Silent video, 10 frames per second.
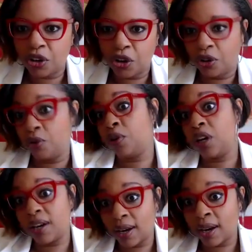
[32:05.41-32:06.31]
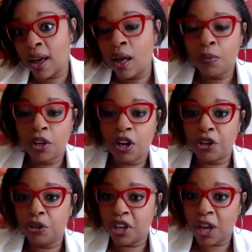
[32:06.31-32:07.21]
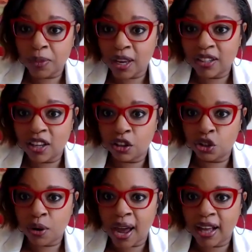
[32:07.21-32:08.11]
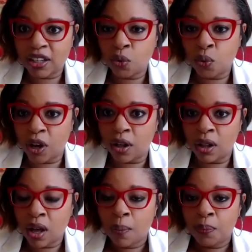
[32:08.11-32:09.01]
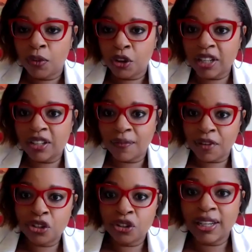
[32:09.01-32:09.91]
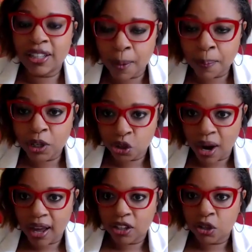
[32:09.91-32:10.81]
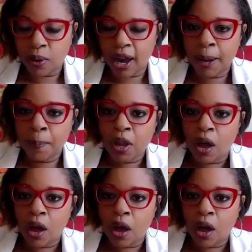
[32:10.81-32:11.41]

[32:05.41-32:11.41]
When you cook, you dump things in the trash. Well, you need to eventually dump the trash, right?